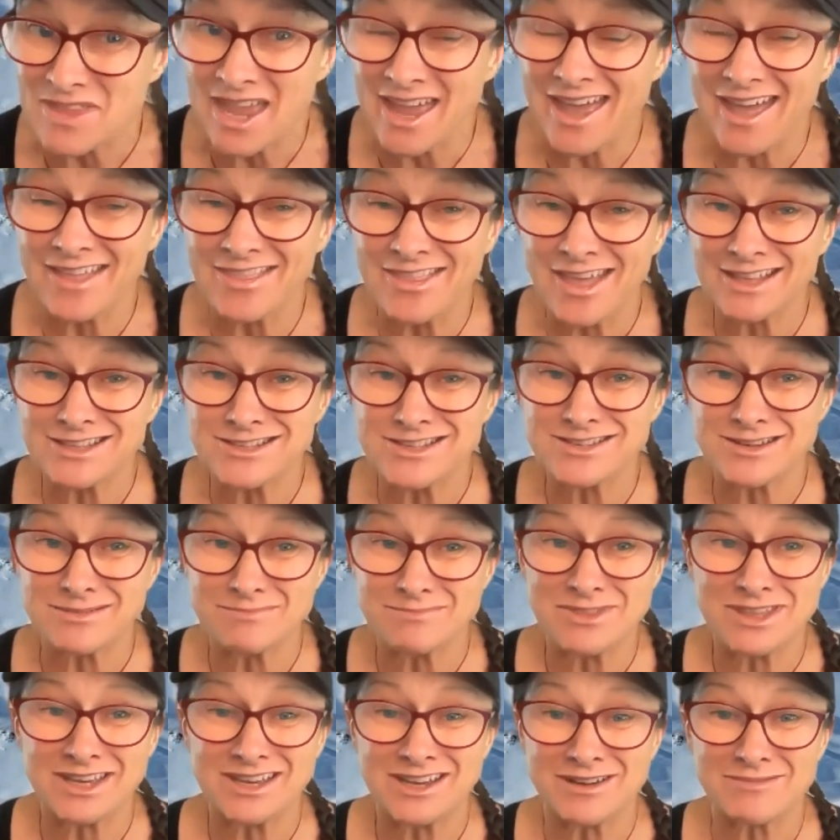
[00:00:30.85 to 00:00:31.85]
And that's
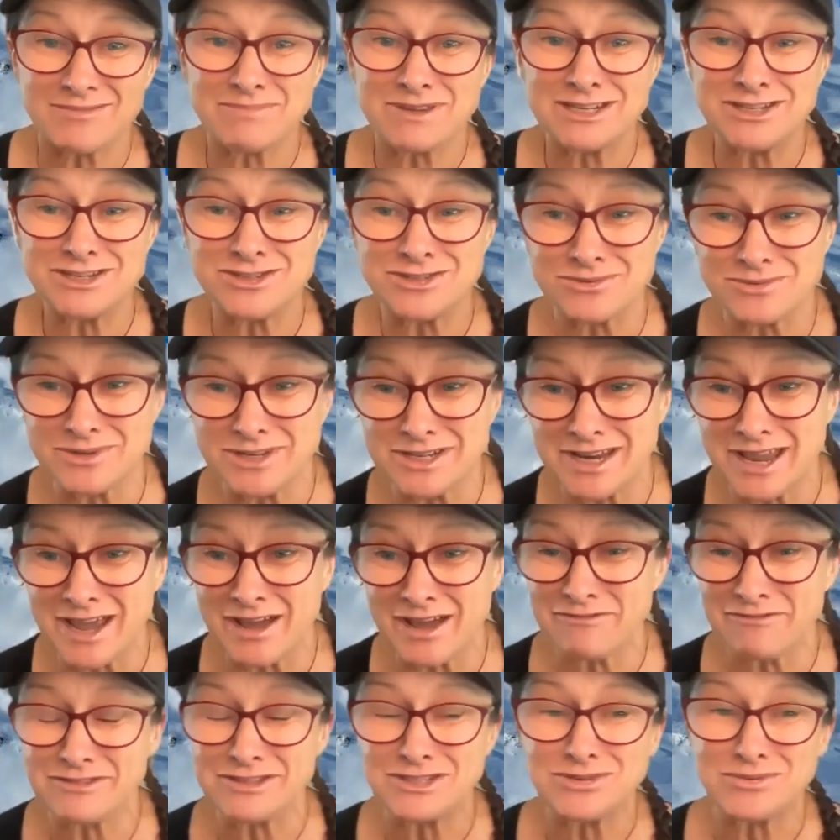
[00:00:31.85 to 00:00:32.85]
something I've been doing now
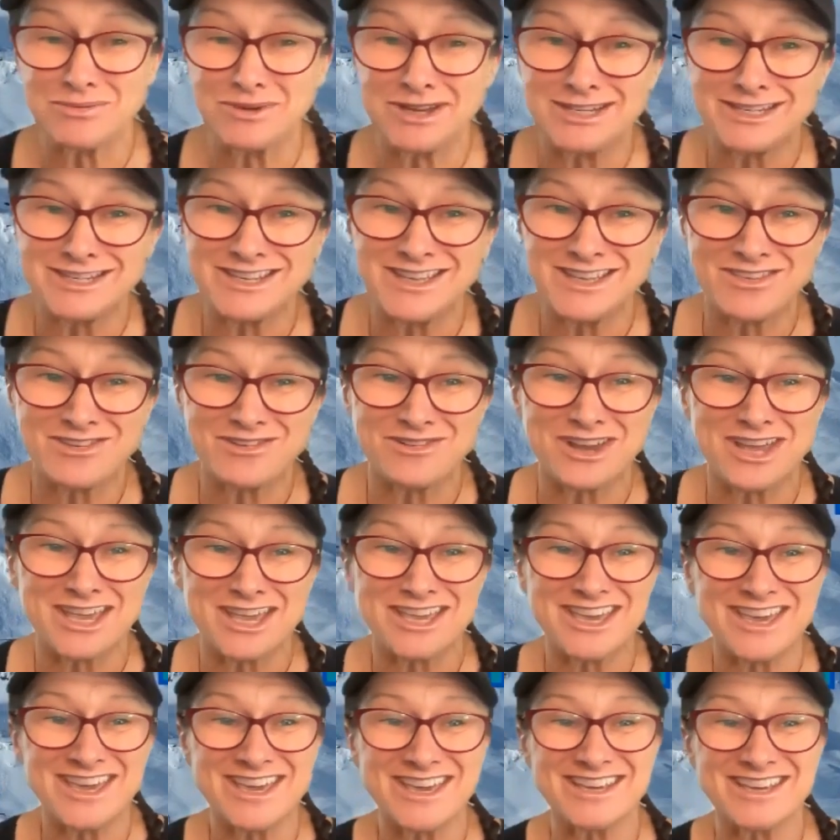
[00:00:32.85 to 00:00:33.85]
for 23
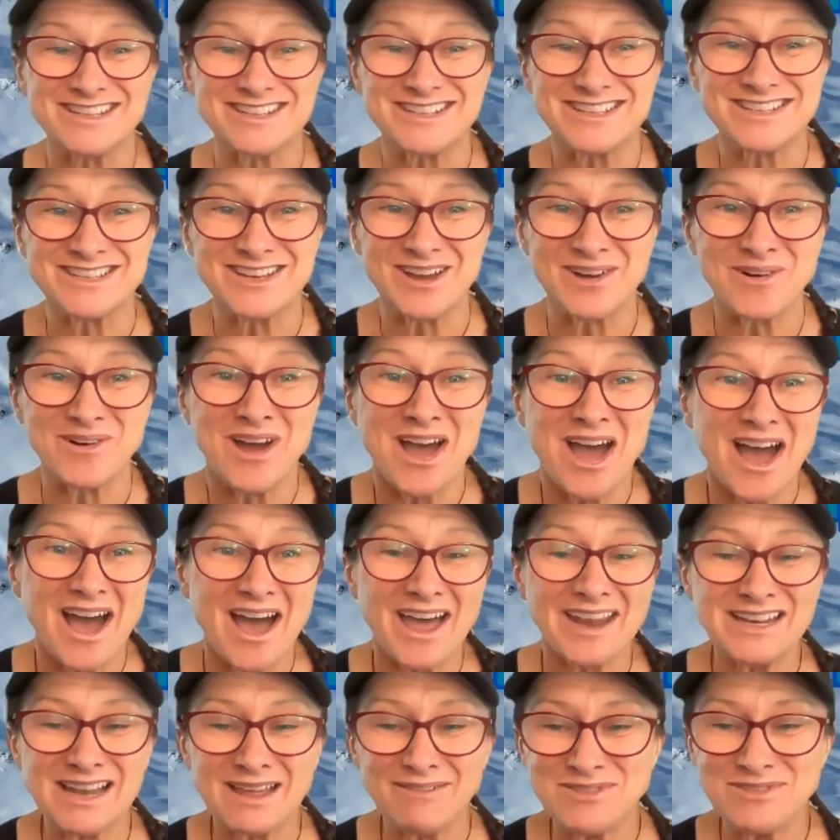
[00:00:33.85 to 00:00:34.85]
years. So
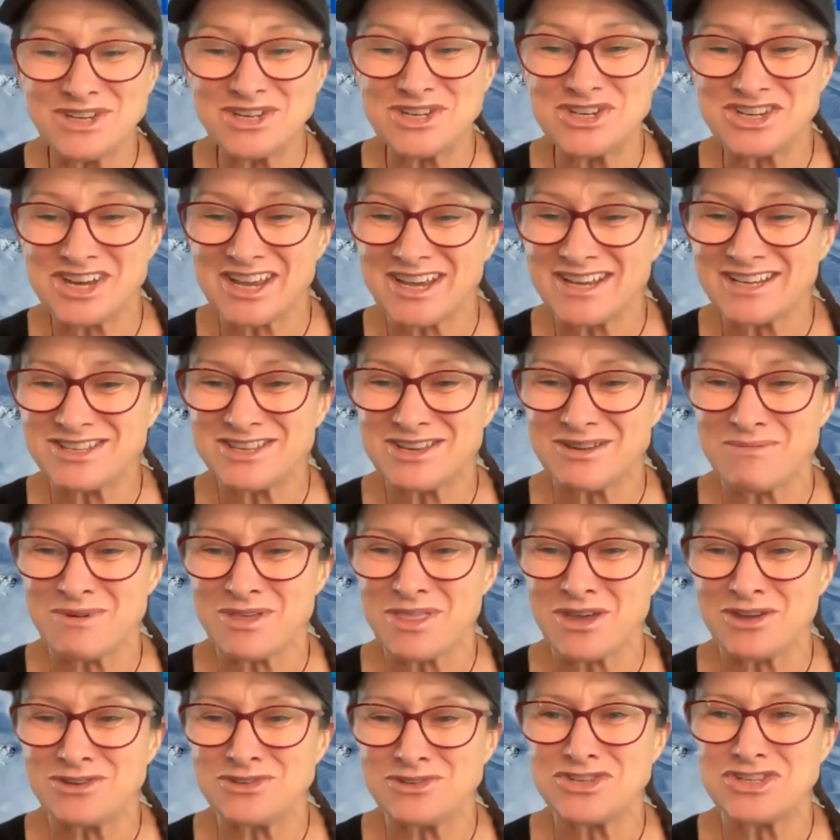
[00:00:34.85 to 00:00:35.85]
I'd love to share some of
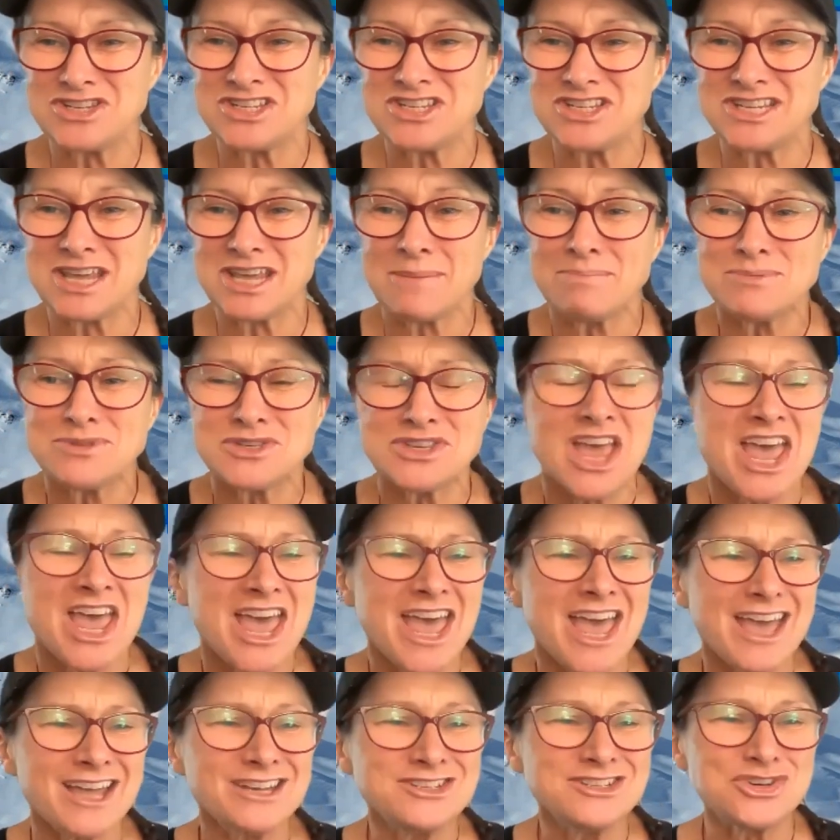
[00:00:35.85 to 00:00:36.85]
those tips
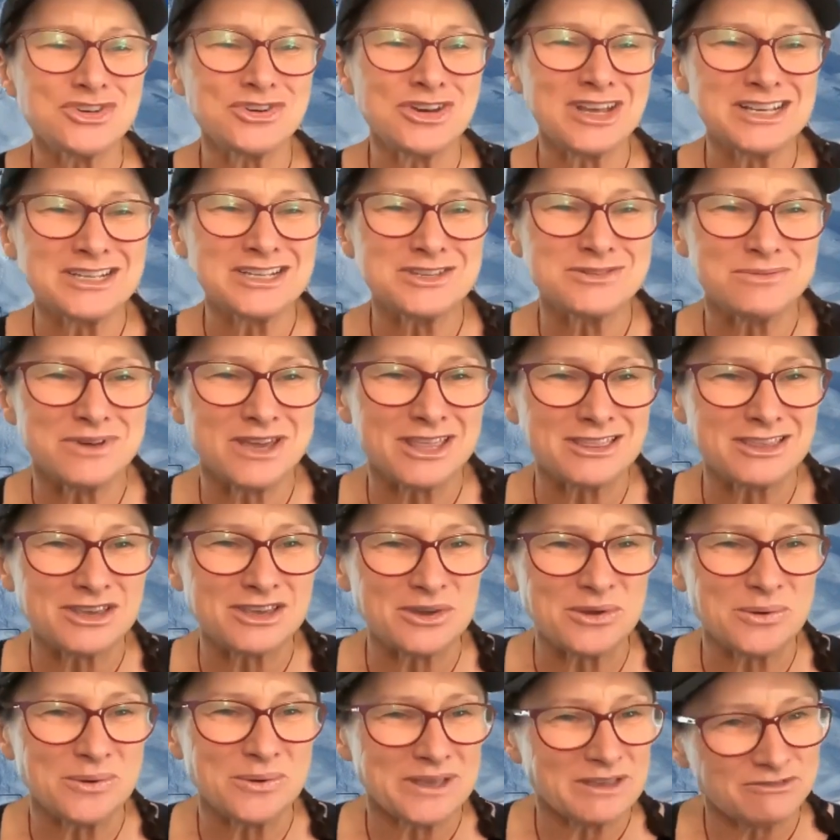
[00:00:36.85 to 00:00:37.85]
and tricks with
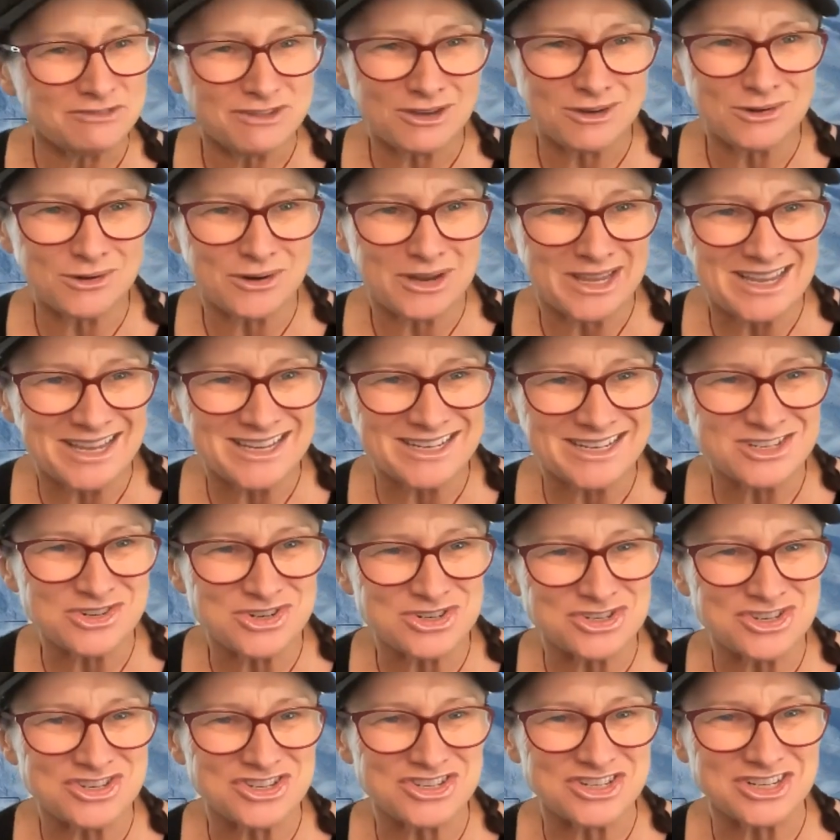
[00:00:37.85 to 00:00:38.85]
you if you're
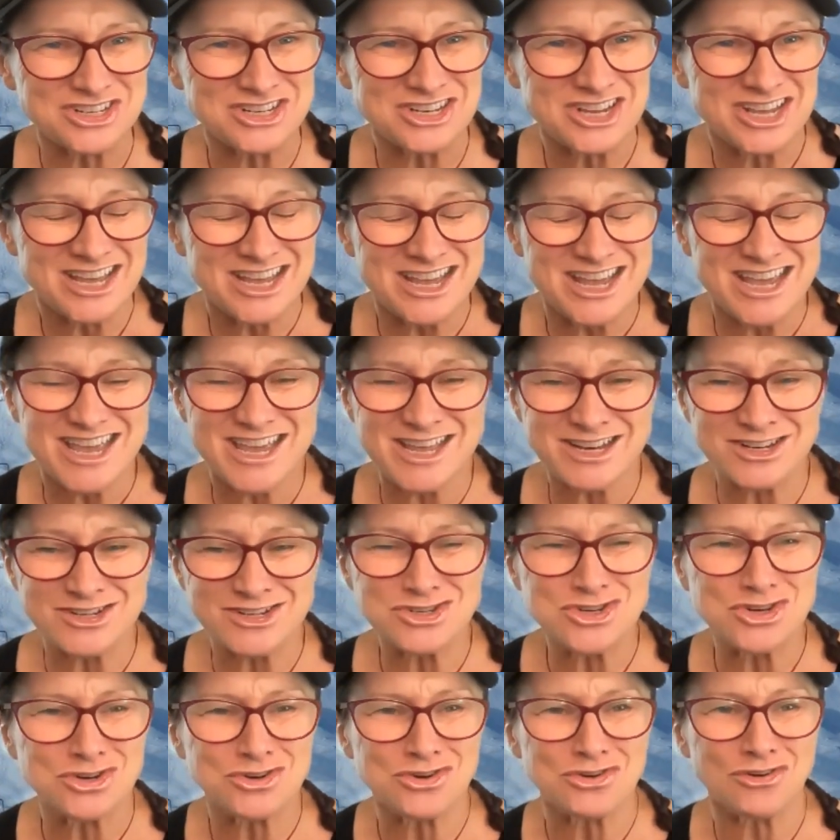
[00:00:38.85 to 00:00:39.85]
interested in
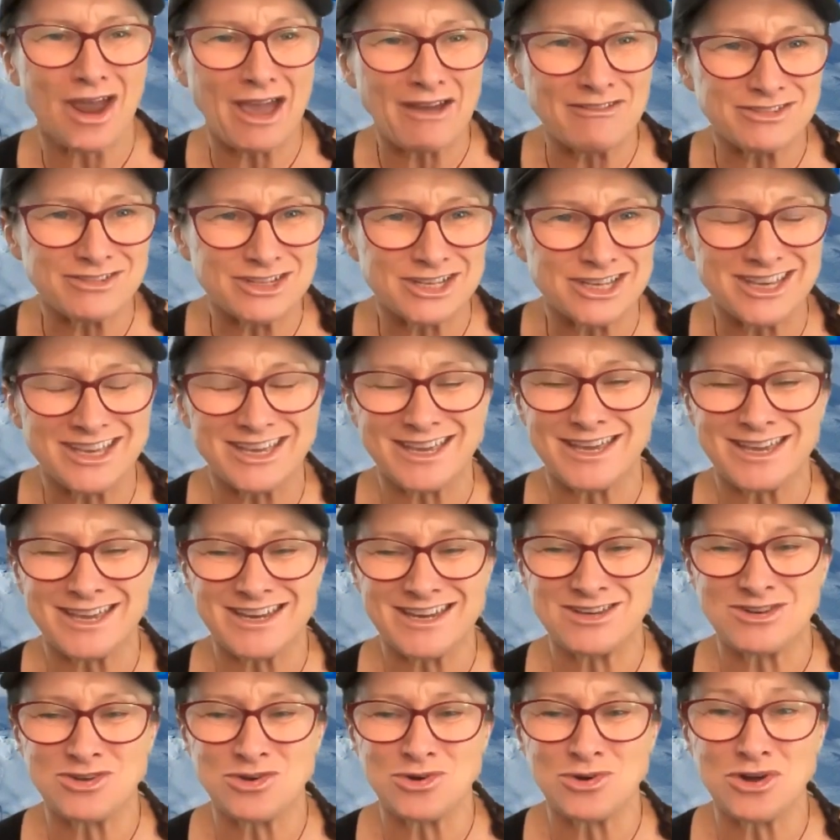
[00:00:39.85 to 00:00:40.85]
traveling
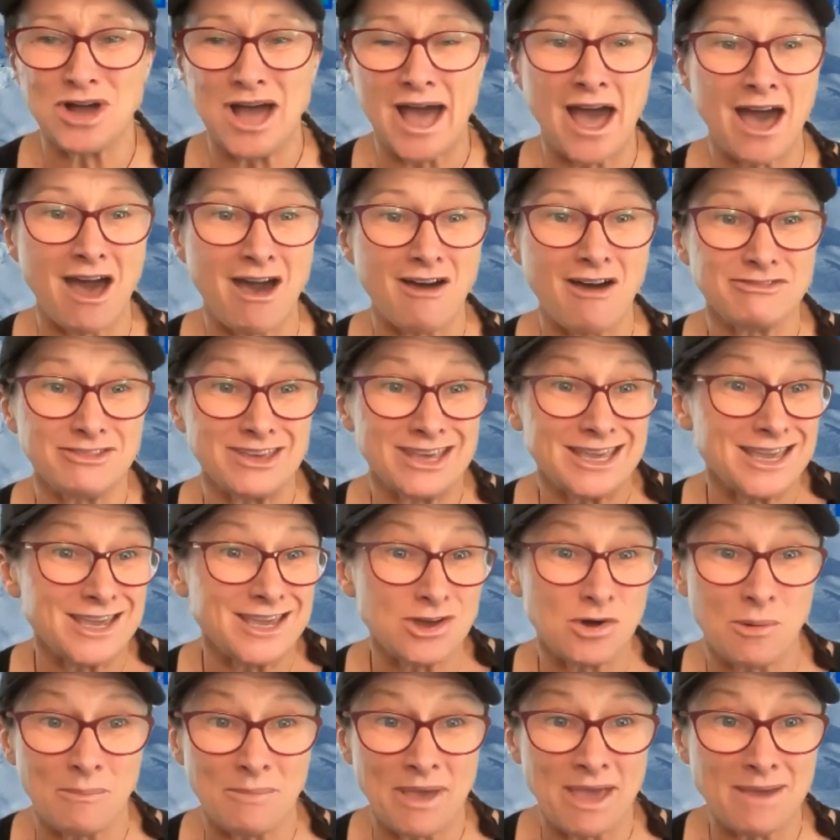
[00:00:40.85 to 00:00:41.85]
in your RV
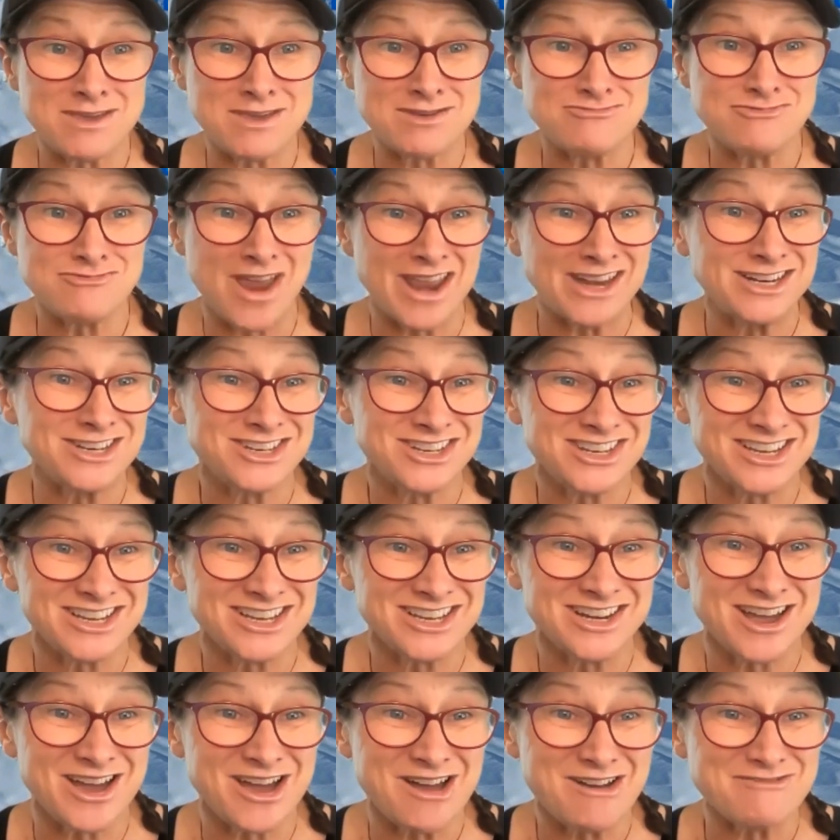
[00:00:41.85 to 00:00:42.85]
or maybe renting an
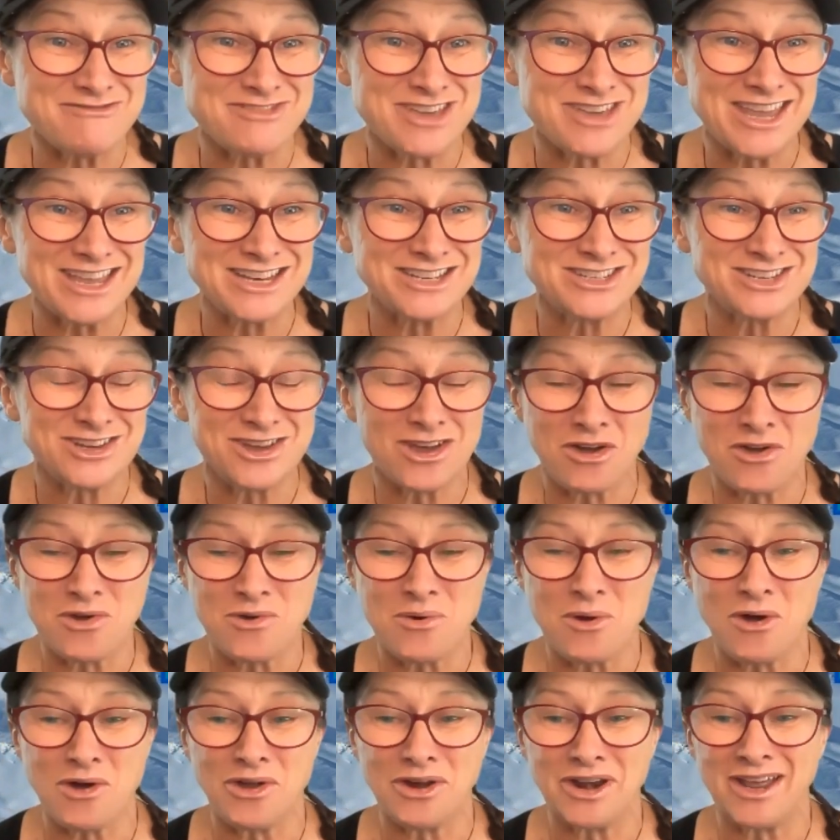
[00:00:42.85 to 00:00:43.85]
RV to go
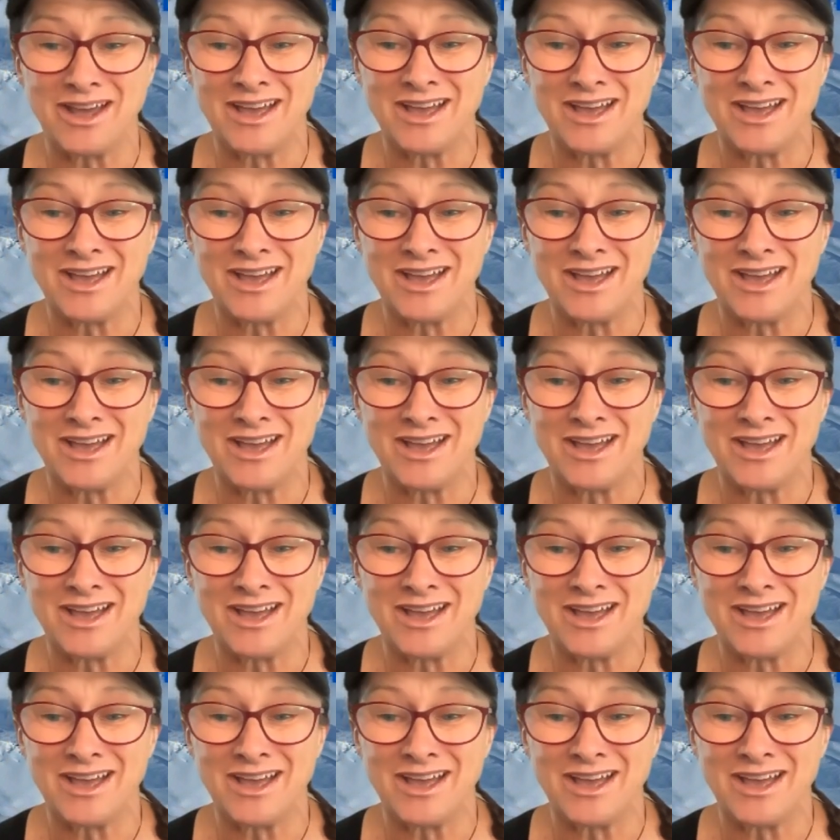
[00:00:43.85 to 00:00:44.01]
on a